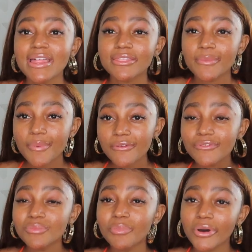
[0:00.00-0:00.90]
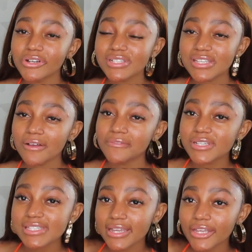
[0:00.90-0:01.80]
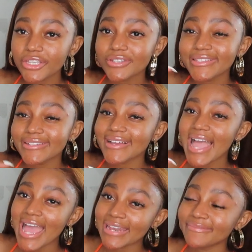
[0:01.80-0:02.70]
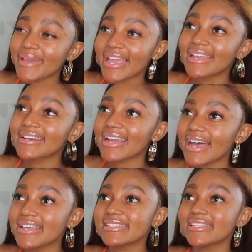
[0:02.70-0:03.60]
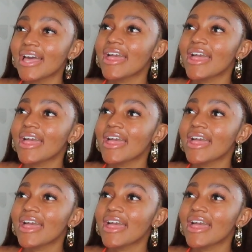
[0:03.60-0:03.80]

The perfume bottle itself looks like a cute little handbag, and guys,